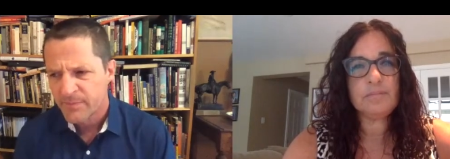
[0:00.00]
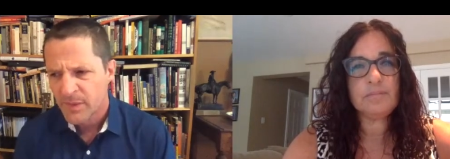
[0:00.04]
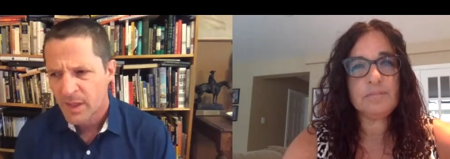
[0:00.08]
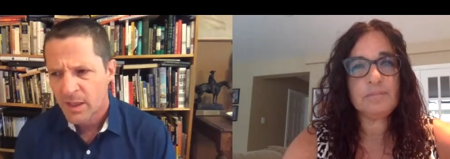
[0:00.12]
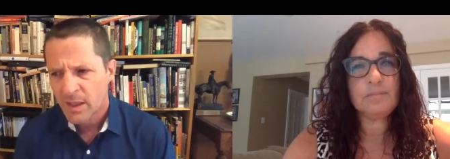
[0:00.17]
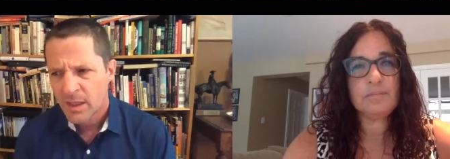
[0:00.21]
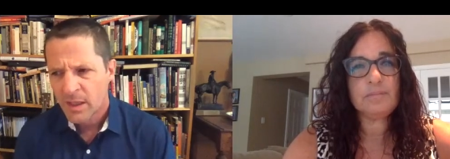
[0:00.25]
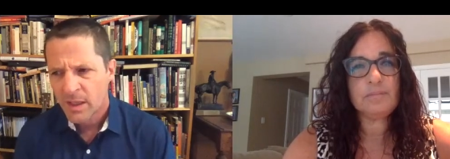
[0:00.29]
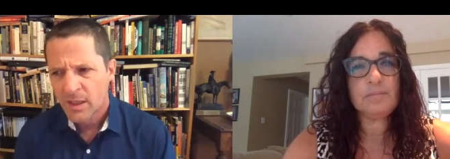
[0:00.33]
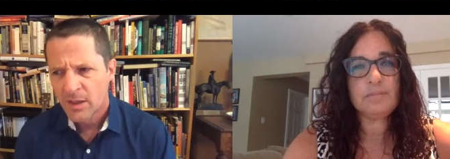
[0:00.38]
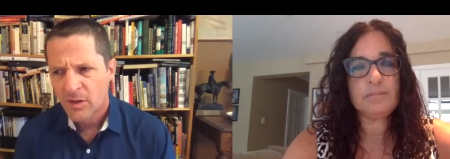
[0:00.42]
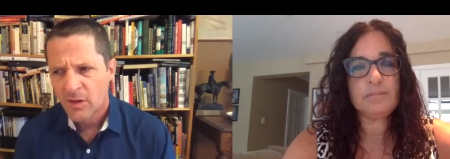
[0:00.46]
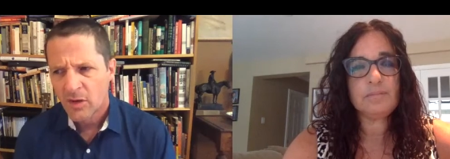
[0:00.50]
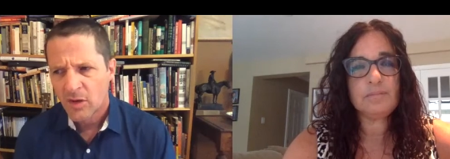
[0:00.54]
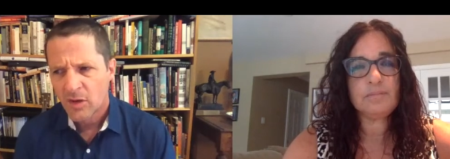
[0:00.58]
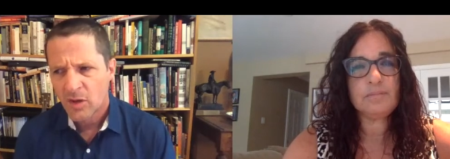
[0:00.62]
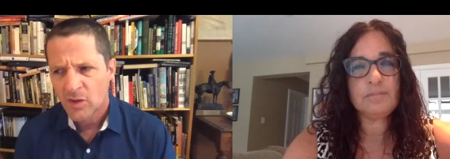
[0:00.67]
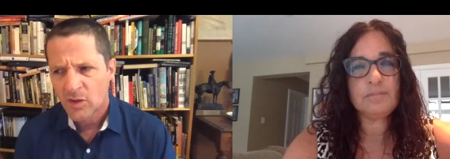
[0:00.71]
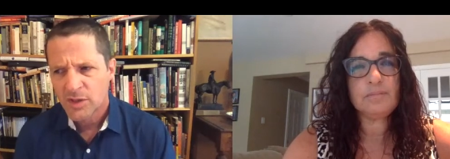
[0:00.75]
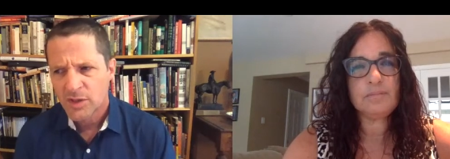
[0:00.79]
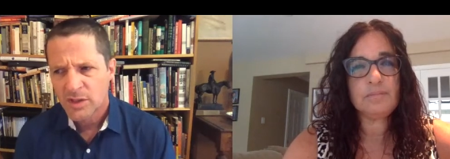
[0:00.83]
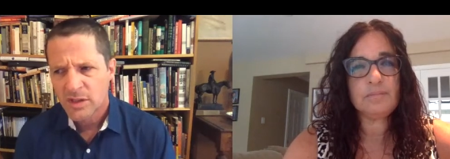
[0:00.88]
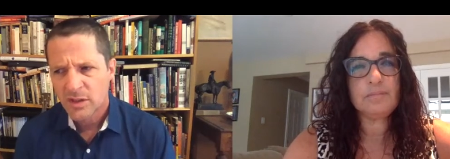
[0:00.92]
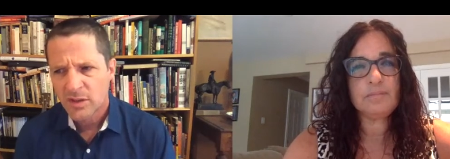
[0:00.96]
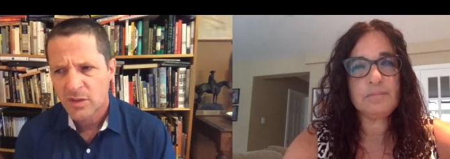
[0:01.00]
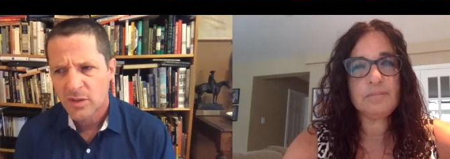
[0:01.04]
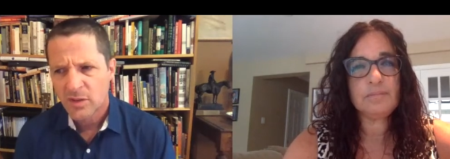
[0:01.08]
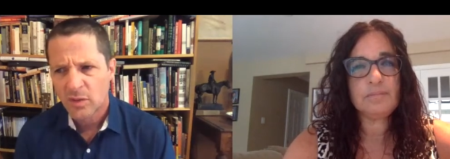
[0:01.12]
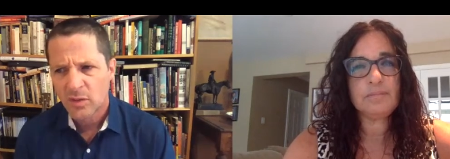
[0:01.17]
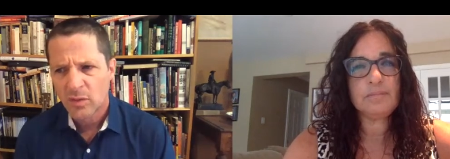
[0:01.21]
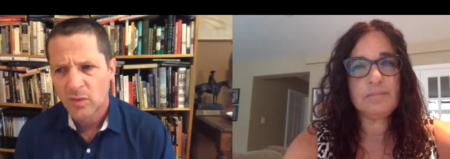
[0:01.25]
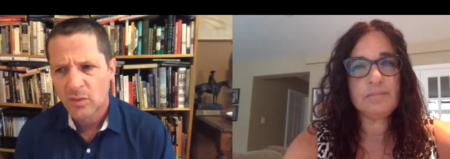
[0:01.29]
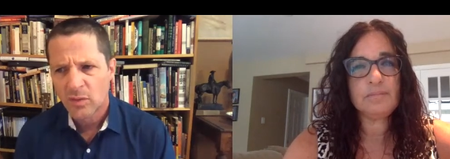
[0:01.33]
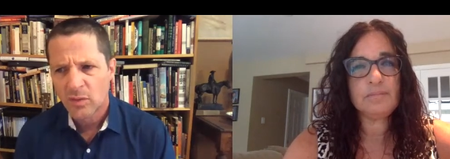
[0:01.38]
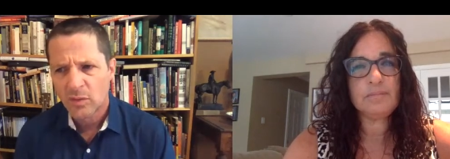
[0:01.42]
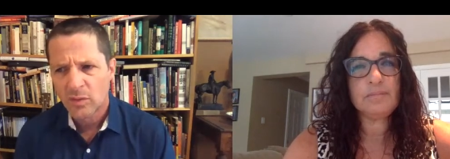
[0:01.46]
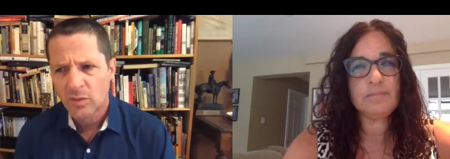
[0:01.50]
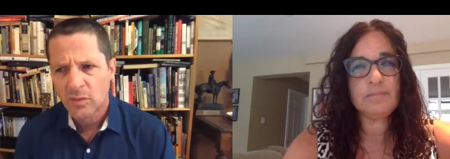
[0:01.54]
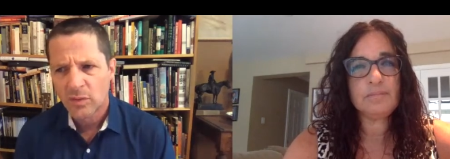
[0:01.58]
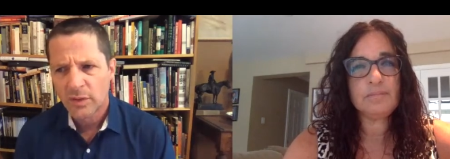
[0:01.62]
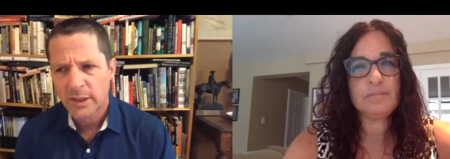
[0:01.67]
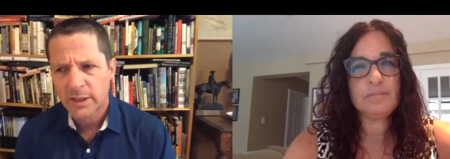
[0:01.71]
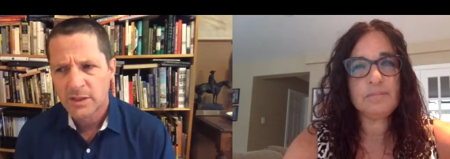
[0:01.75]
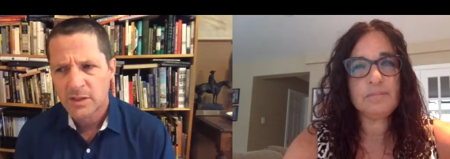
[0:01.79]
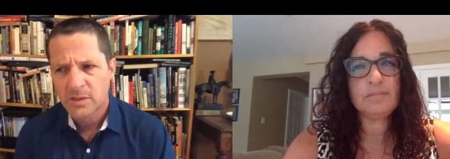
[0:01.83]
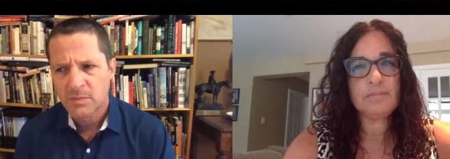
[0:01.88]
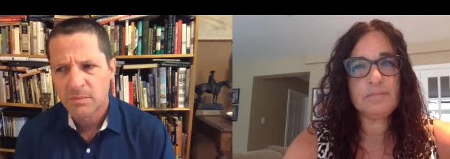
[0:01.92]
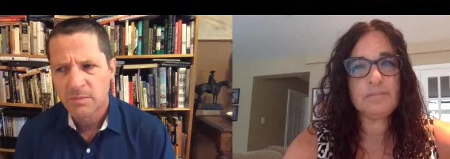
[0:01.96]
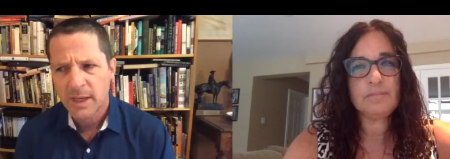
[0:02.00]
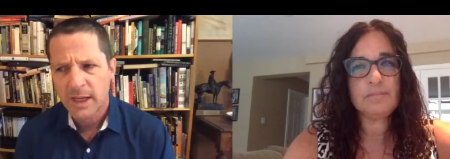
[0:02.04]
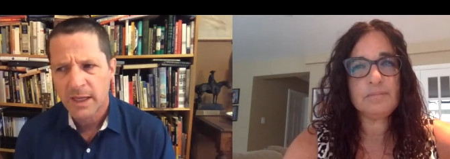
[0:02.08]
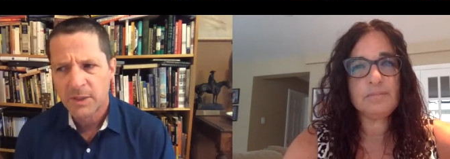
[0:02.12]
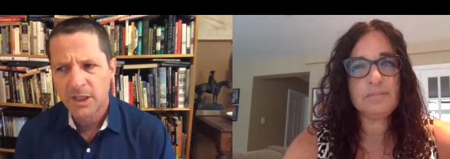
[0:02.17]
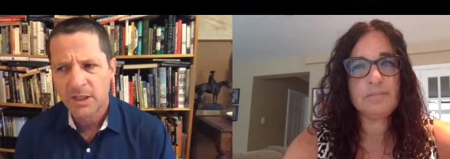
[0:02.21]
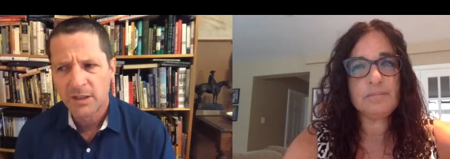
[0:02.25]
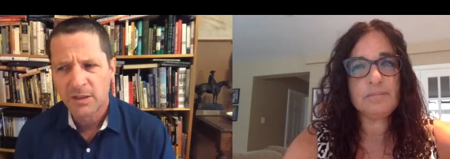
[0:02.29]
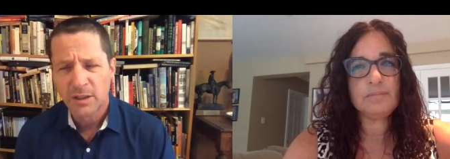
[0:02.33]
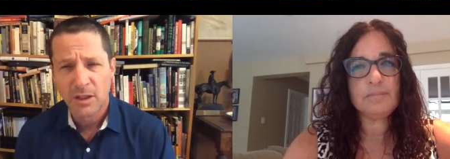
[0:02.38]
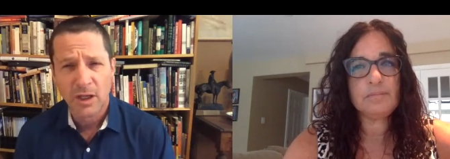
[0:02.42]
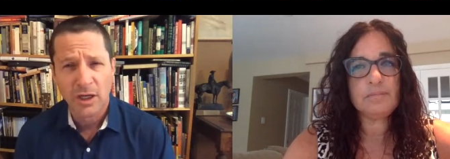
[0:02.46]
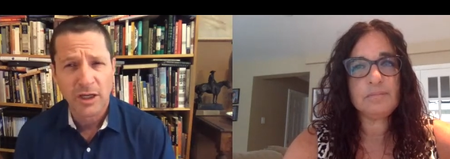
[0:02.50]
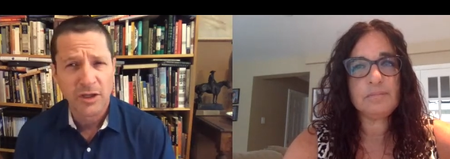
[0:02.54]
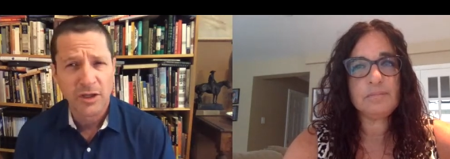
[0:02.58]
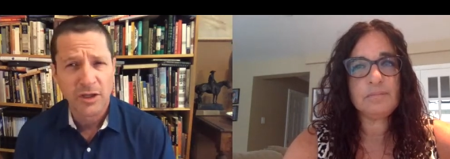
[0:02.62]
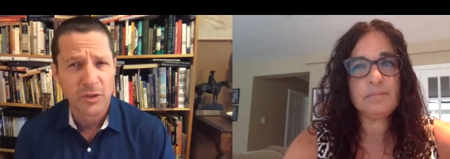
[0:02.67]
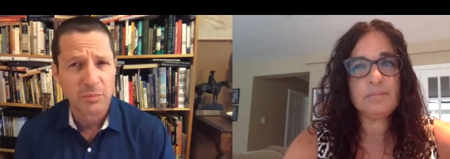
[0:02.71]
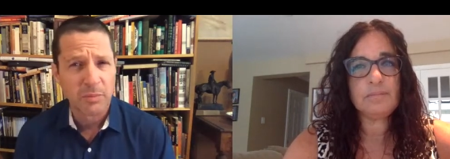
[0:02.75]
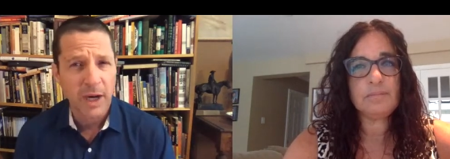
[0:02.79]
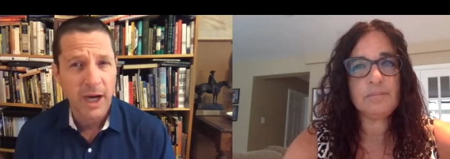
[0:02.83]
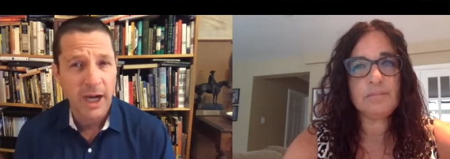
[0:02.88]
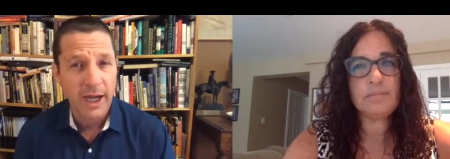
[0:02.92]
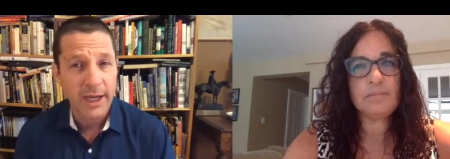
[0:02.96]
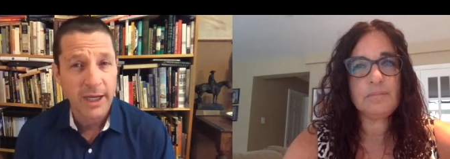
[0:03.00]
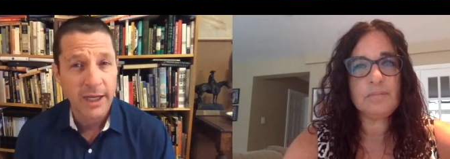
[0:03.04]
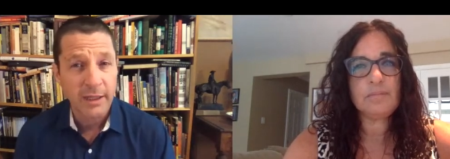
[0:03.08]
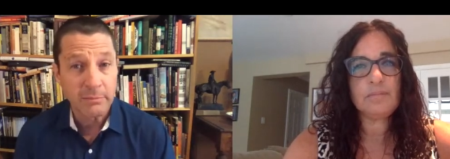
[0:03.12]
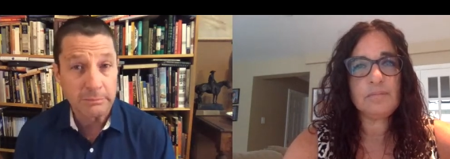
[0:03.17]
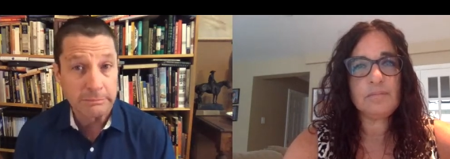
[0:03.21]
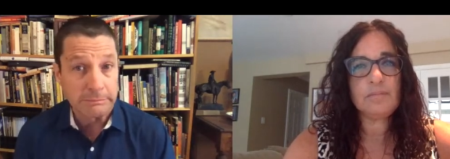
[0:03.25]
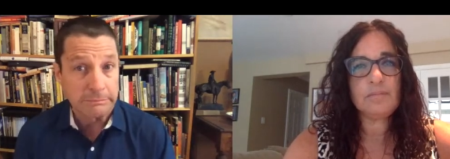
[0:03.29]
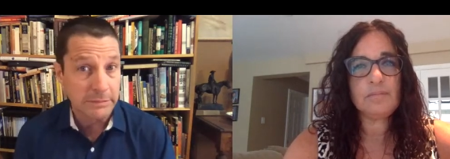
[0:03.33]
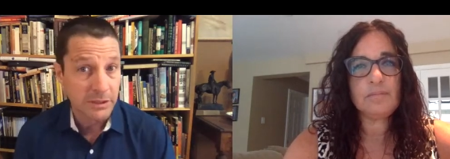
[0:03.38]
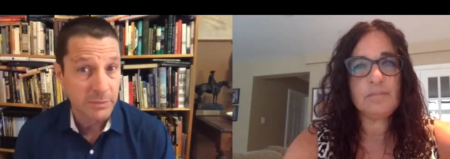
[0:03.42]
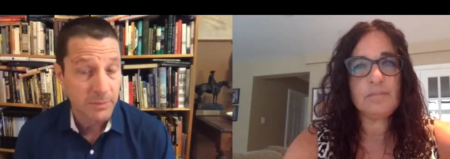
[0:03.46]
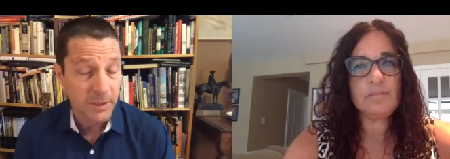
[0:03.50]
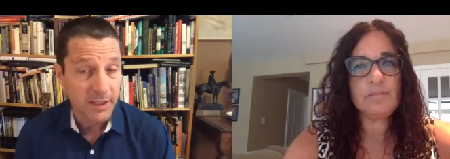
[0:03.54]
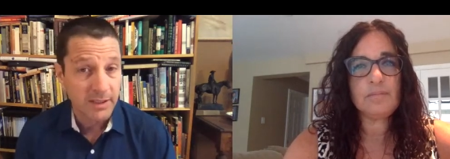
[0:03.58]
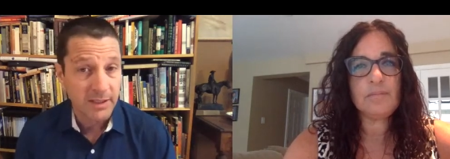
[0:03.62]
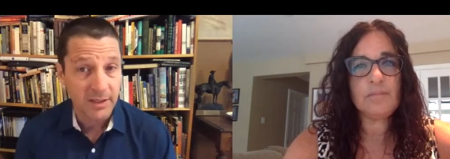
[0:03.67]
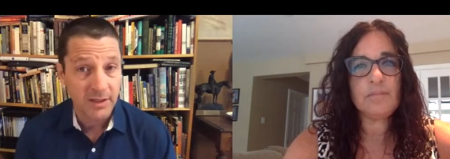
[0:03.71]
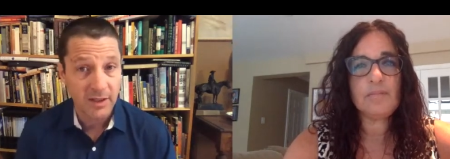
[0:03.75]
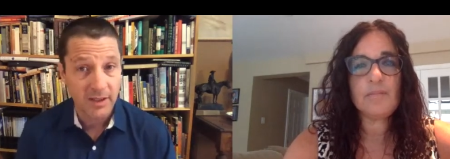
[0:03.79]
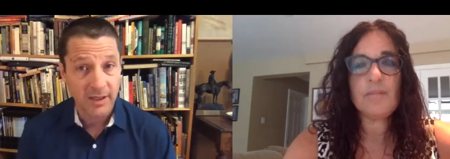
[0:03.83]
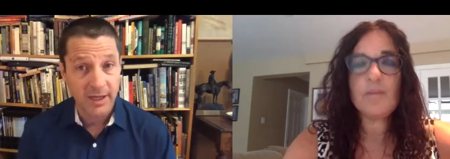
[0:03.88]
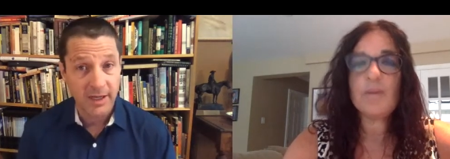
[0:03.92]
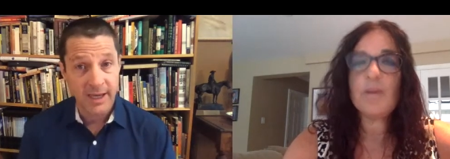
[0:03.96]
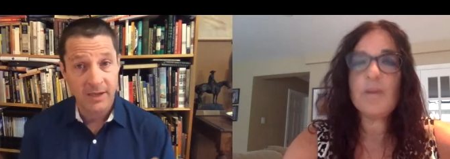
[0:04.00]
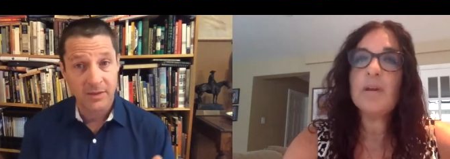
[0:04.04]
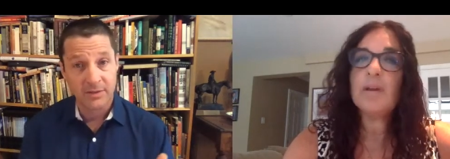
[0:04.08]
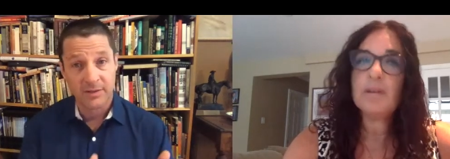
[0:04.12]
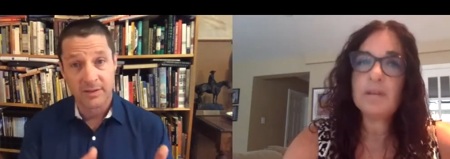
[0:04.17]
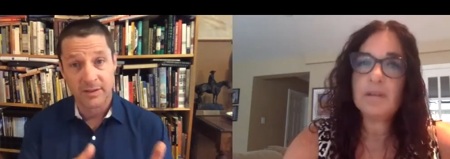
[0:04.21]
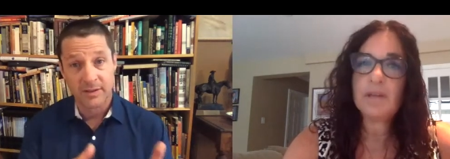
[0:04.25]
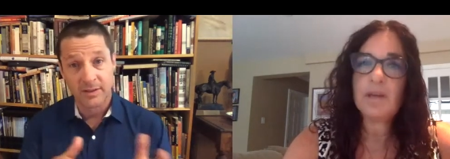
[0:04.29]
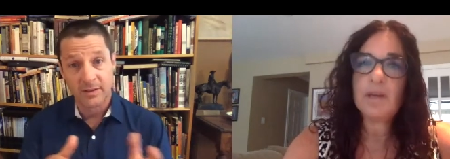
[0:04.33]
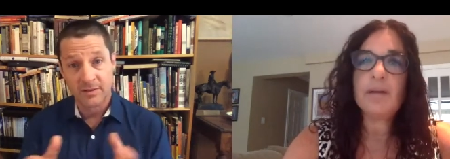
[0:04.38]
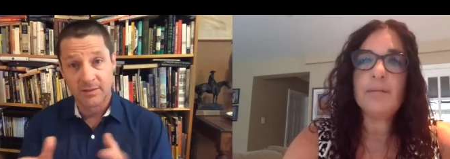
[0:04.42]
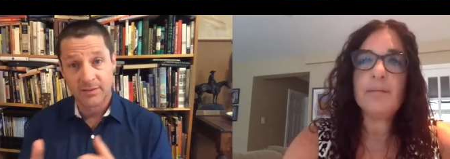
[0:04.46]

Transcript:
Speaker 1: also it's maybe a long goodbye, depending on how the the end yeah.